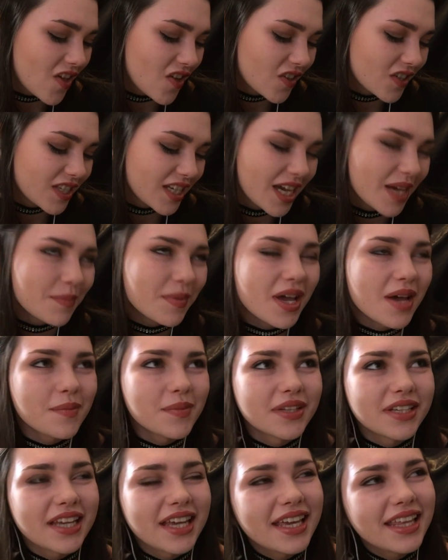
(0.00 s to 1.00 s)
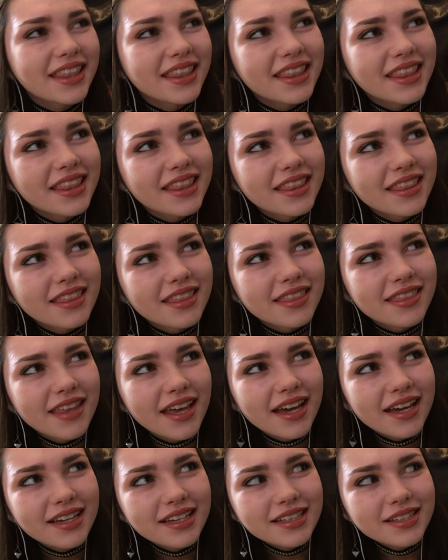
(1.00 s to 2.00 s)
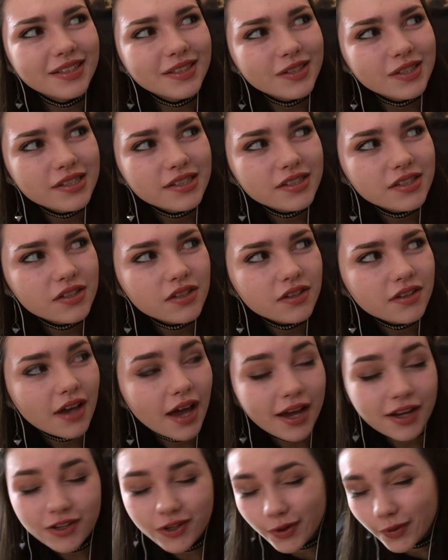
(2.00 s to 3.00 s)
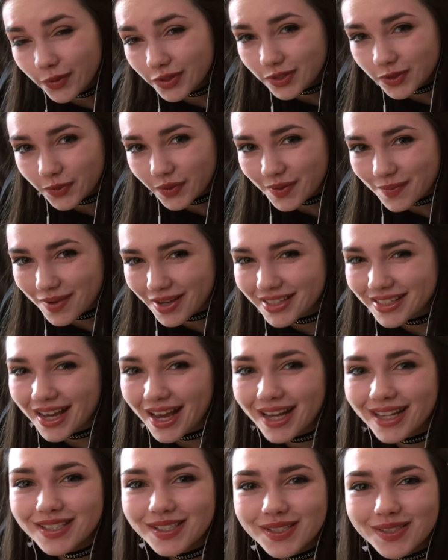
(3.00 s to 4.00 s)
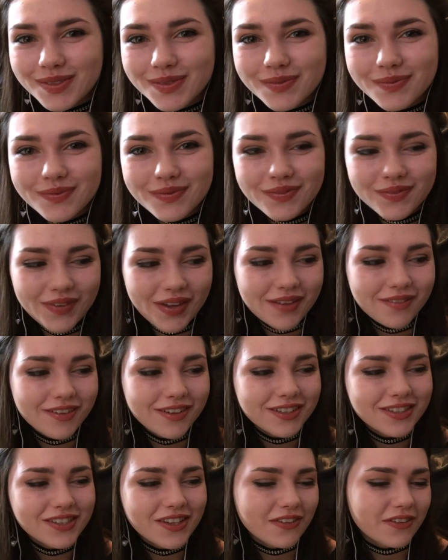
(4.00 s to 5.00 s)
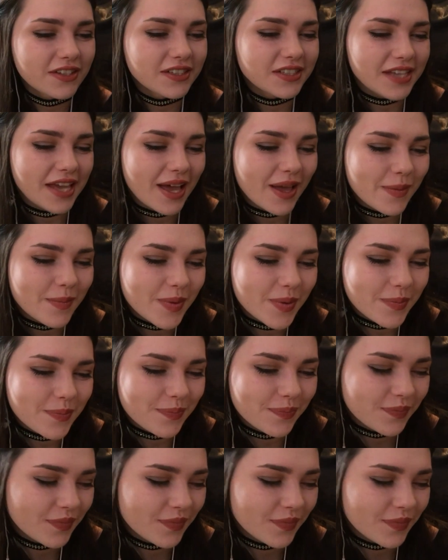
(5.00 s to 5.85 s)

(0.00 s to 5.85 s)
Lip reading: Long Time Coming, and that is, I know it's one of my dad's favorites on this album.